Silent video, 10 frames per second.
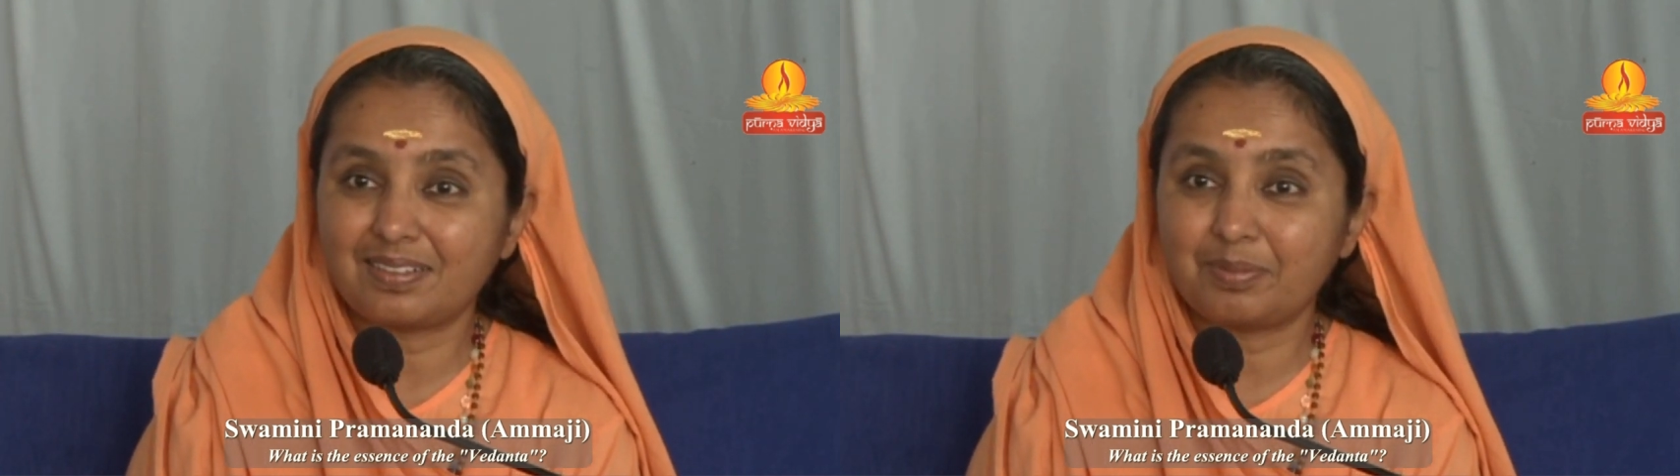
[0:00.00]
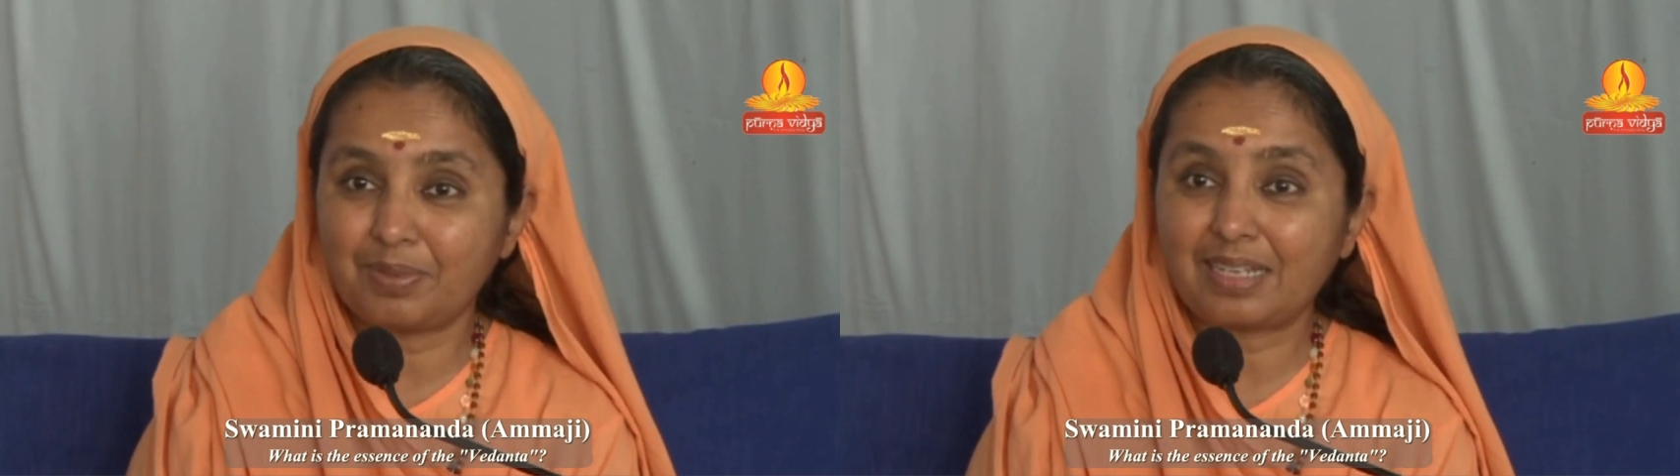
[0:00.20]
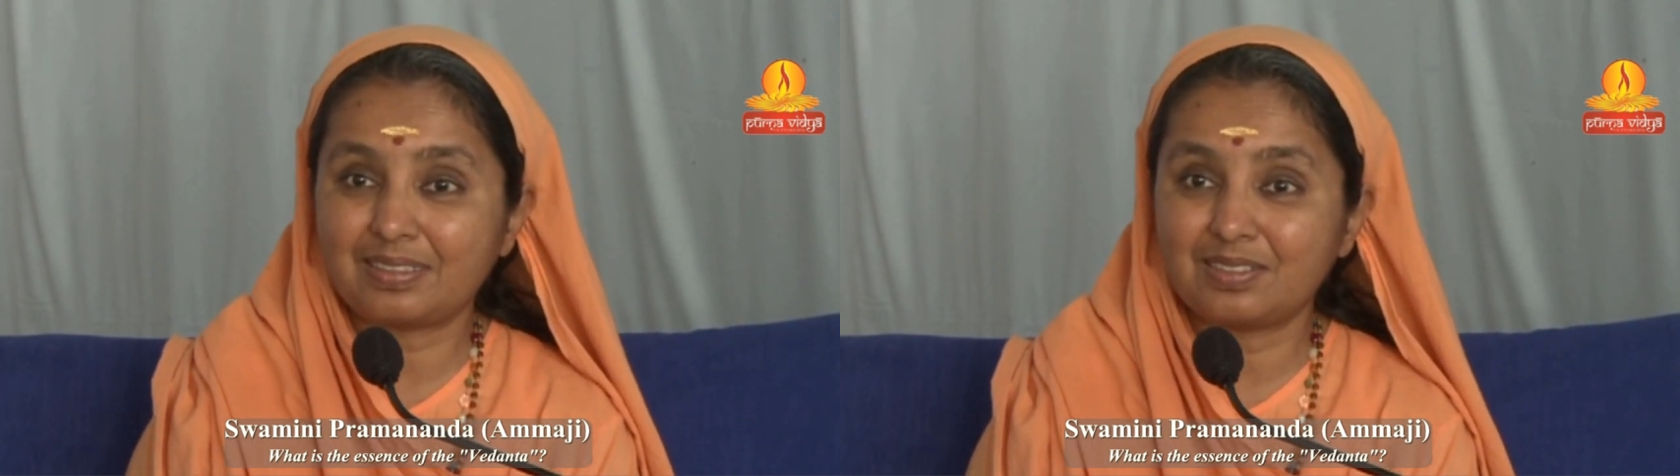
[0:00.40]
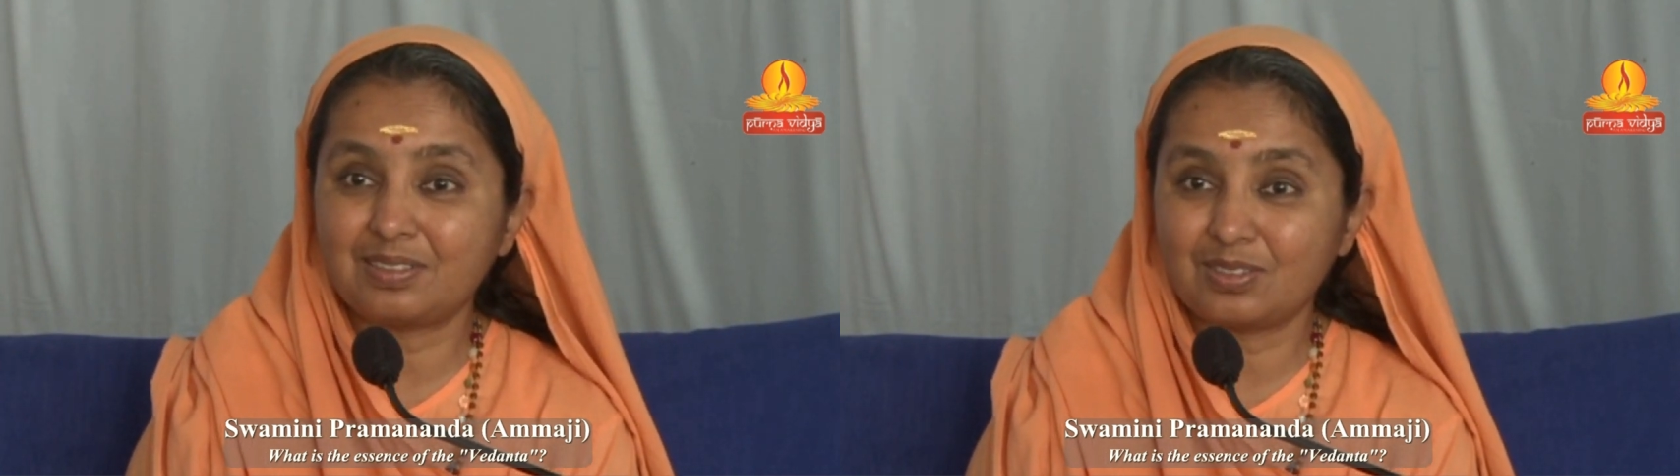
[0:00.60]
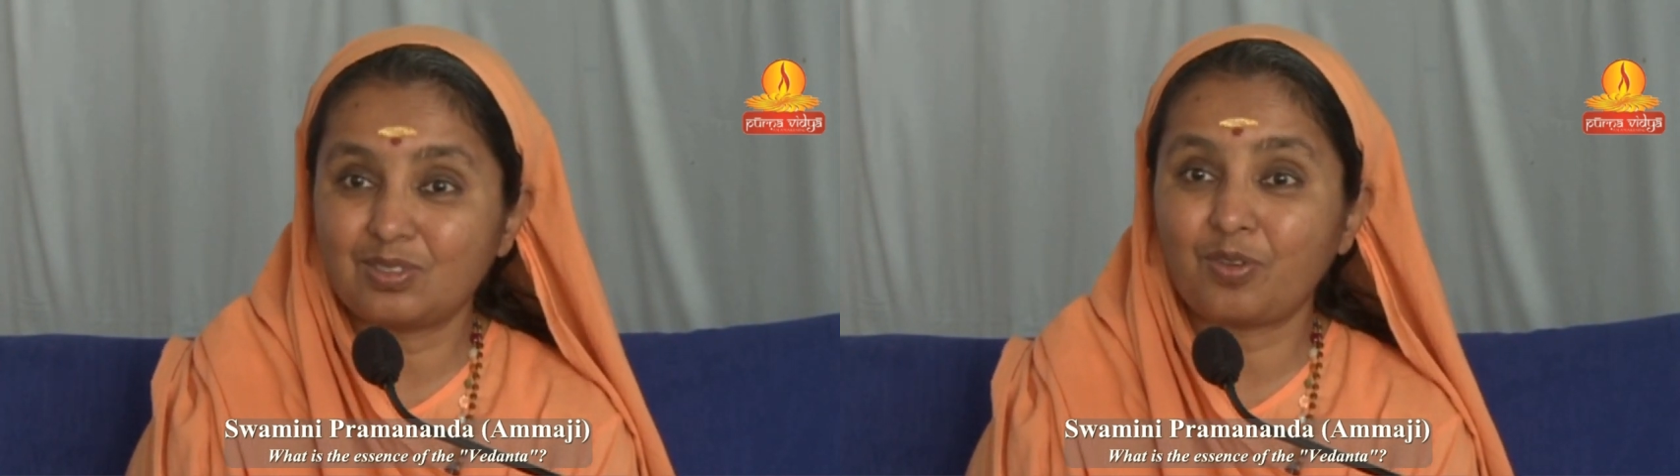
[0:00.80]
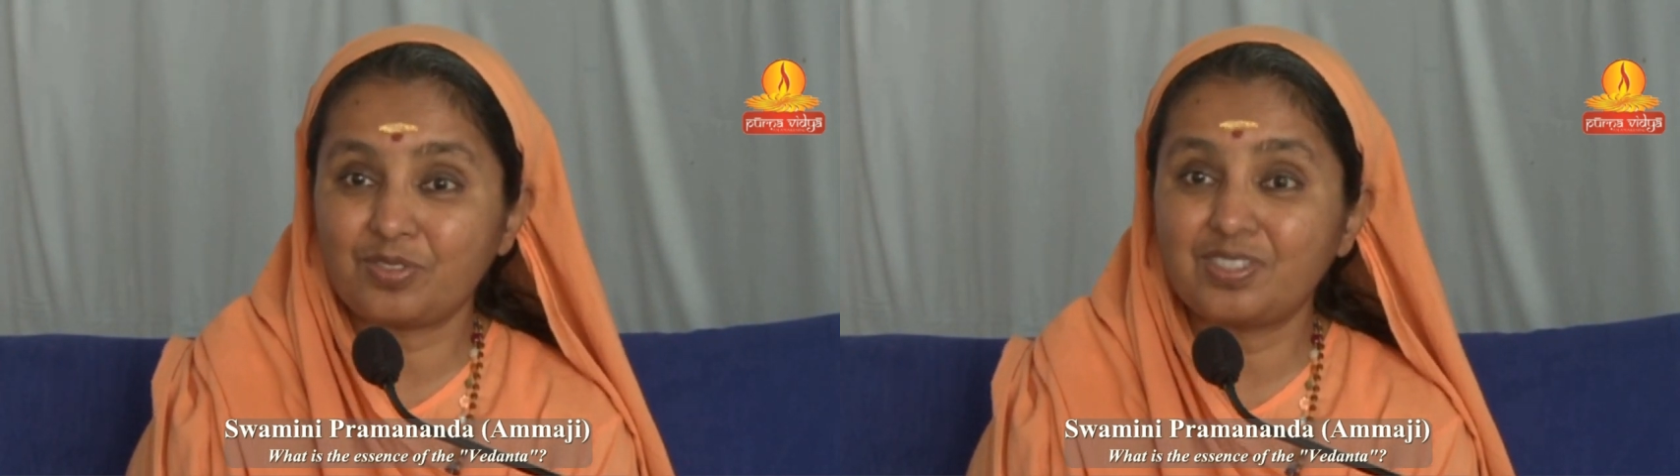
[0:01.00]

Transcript: The practice is of